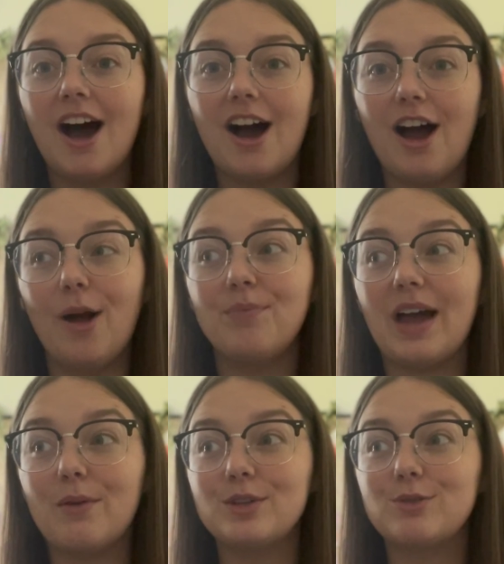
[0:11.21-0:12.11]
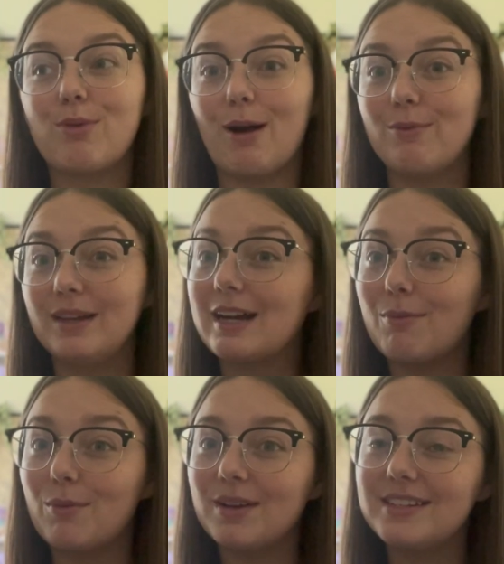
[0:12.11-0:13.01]
That was probably a
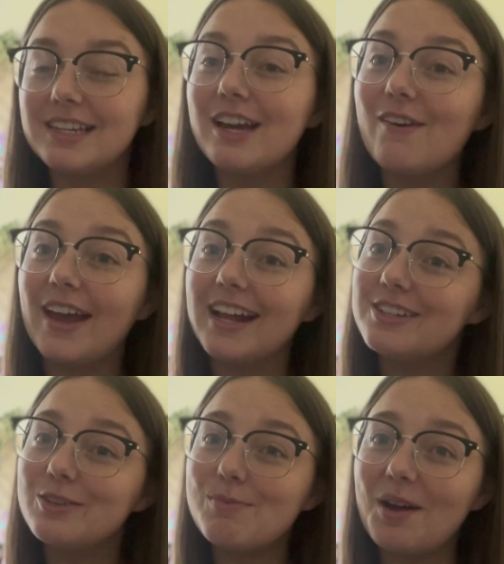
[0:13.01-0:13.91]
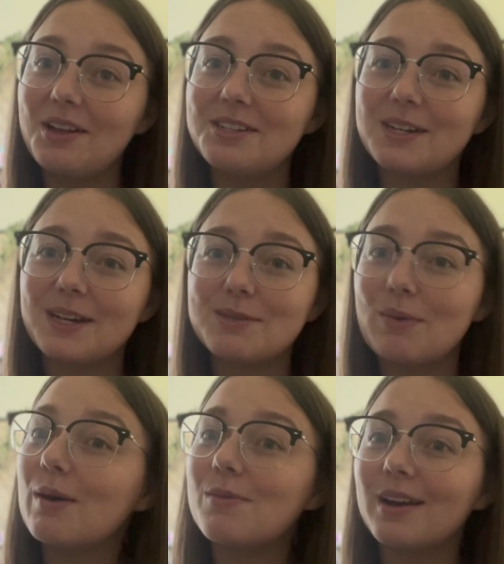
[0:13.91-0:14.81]
couple months ago, and I do apologize,
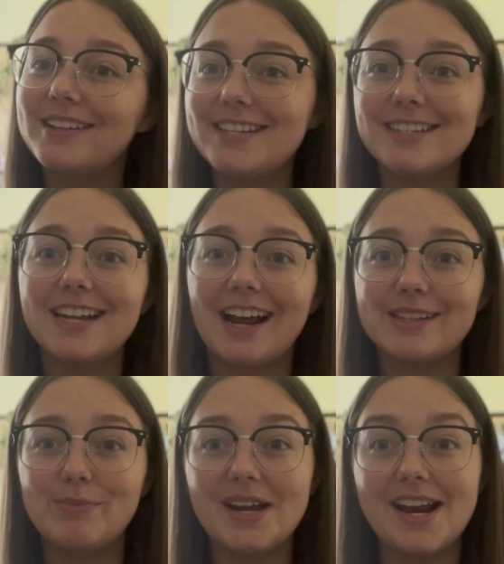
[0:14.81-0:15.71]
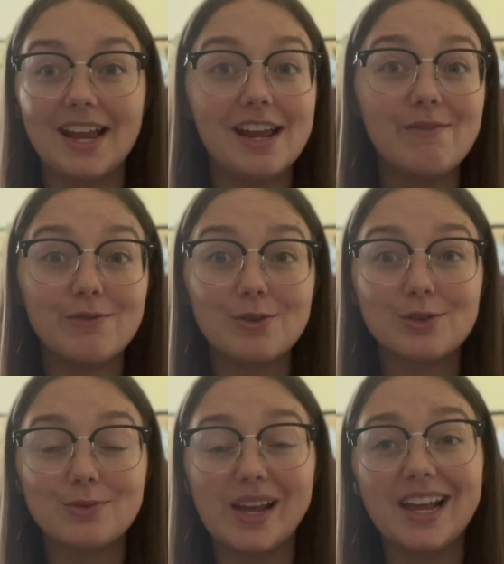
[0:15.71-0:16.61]
but market season has been in full
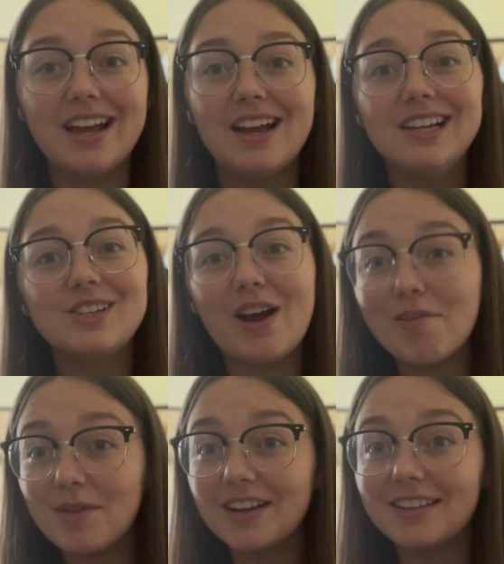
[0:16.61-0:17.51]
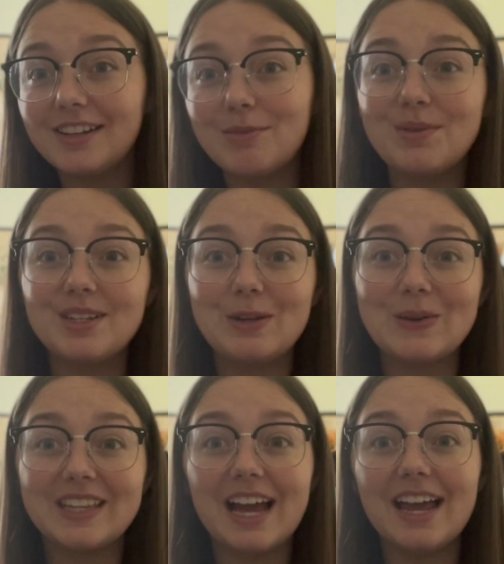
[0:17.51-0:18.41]
swing, so I've been a little busy
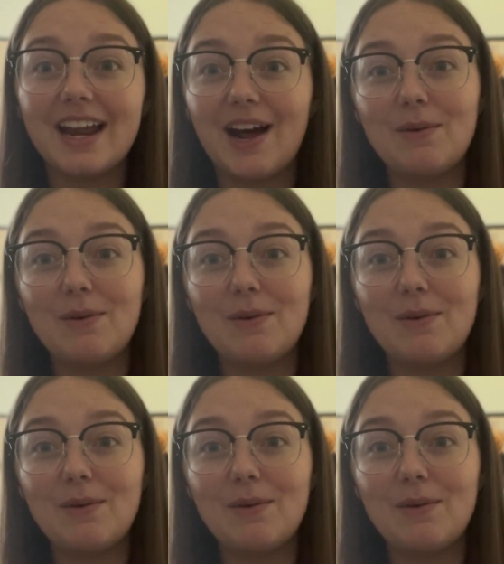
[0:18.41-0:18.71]
with that.